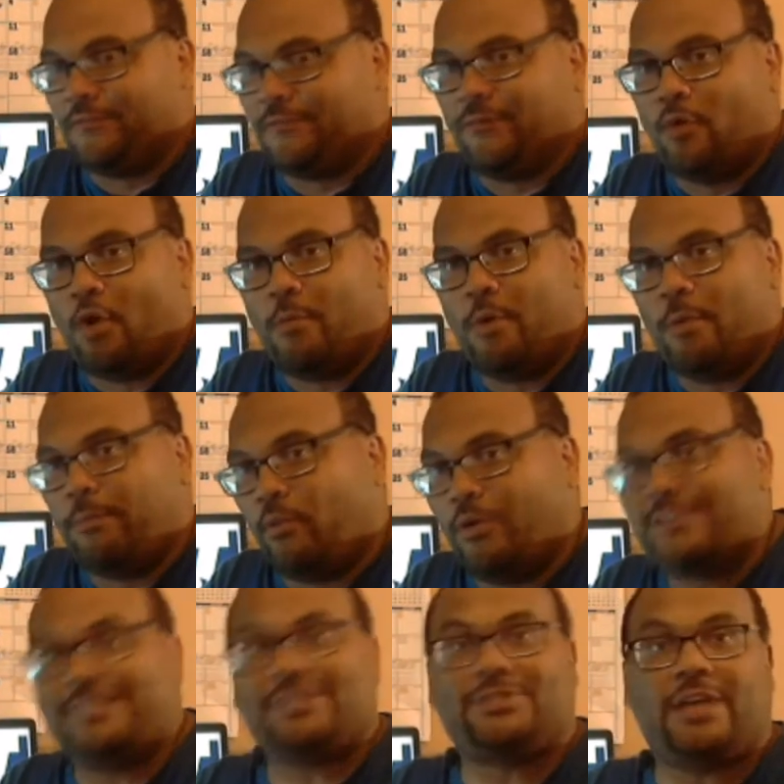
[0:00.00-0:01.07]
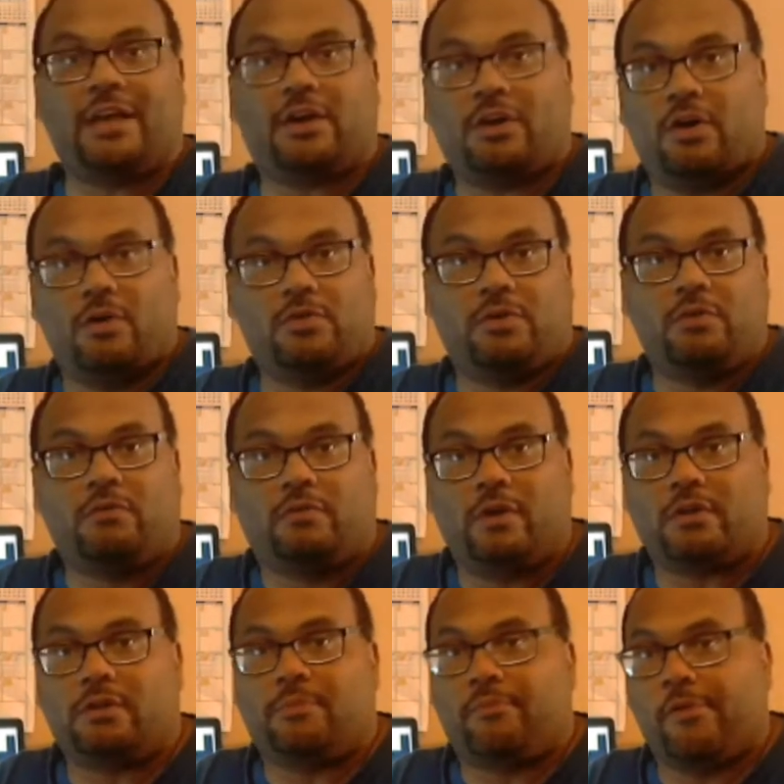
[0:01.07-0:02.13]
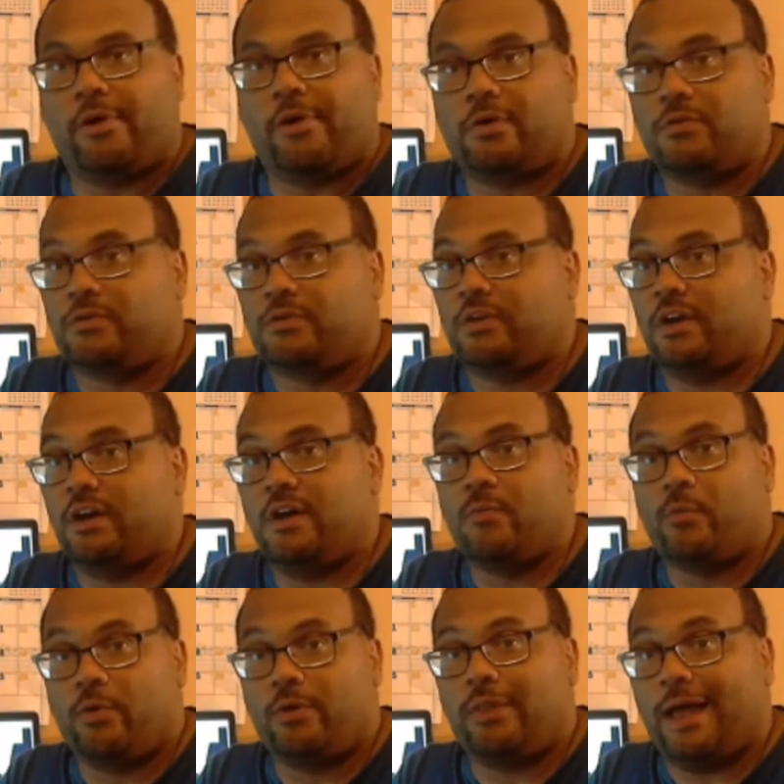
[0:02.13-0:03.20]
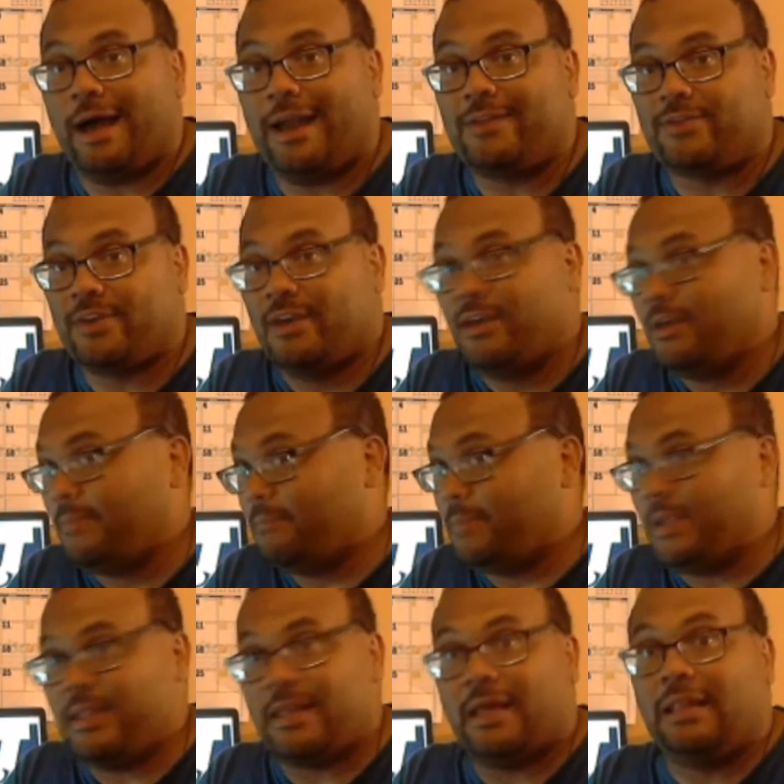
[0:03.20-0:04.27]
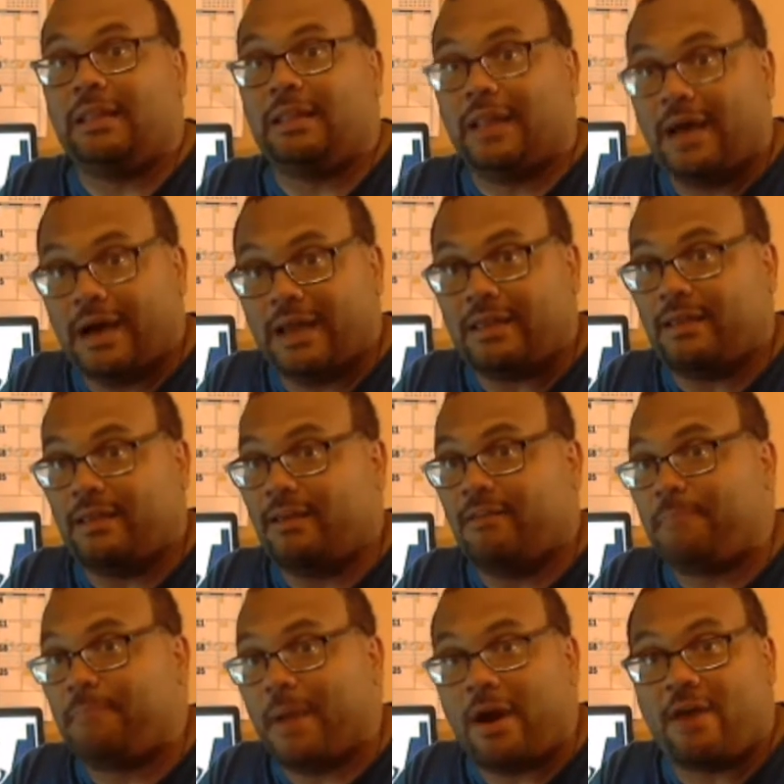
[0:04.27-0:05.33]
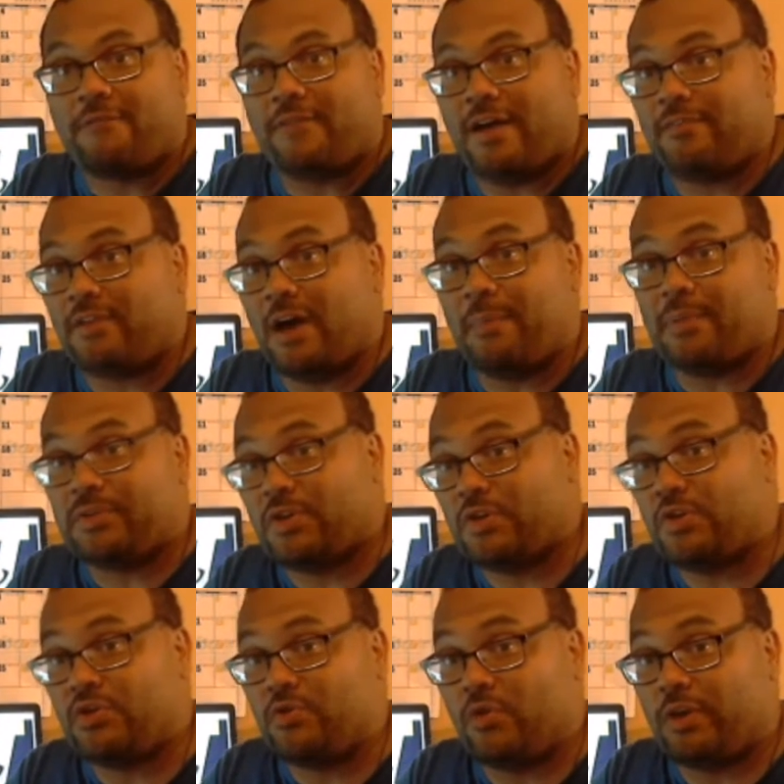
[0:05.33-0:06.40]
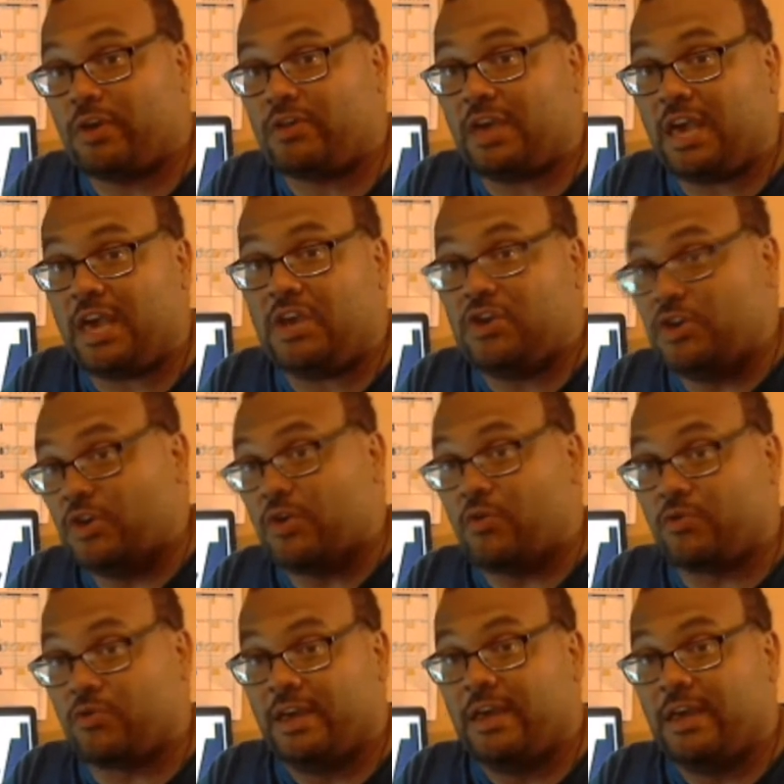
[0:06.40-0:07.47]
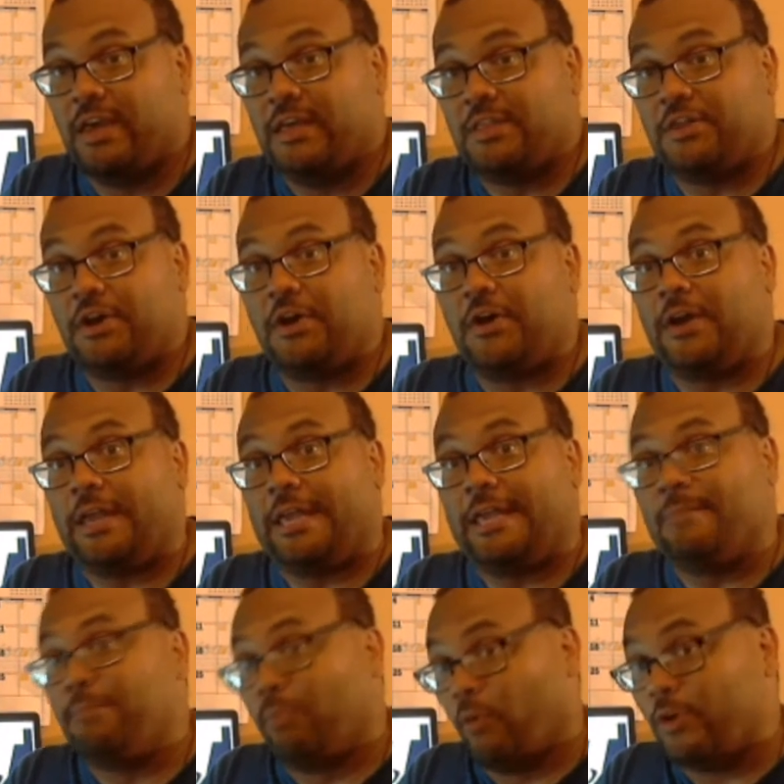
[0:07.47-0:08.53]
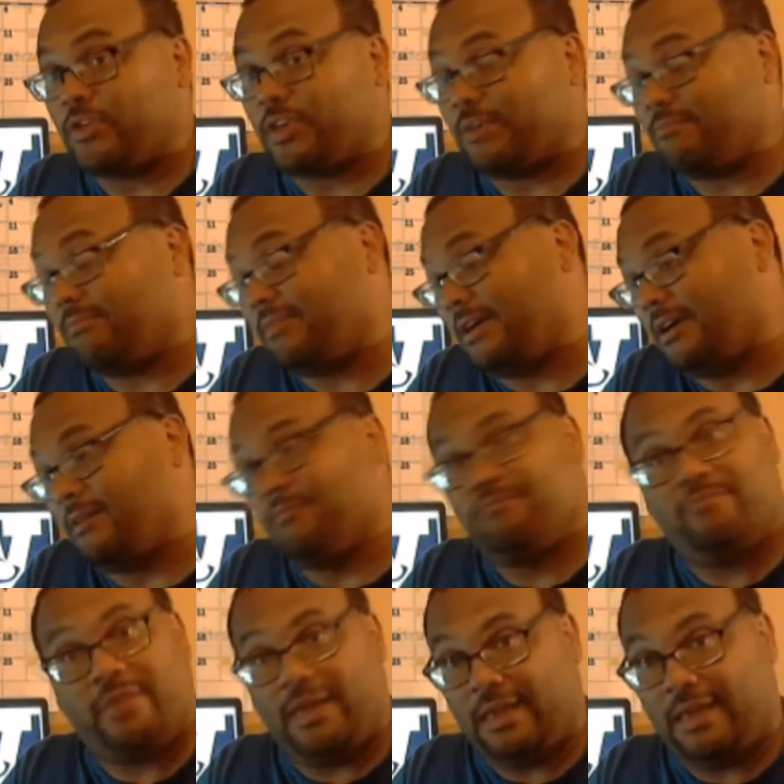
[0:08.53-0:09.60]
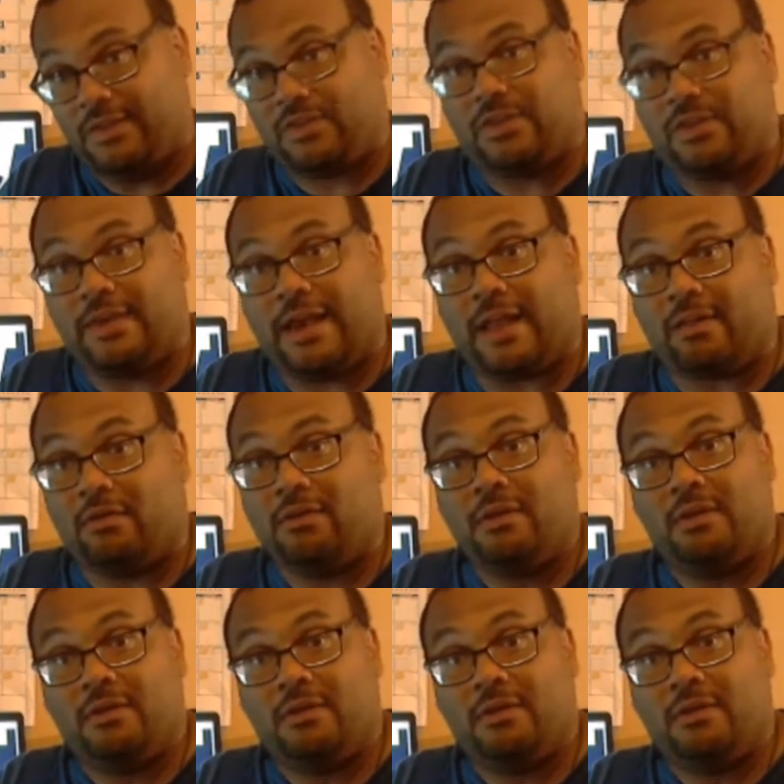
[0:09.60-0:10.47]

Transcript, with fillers: former Boise State coach who took the Broncos to unreal heights, beating a lot of Power 5 competition during his eight years there in Boise. Well, in Seattle,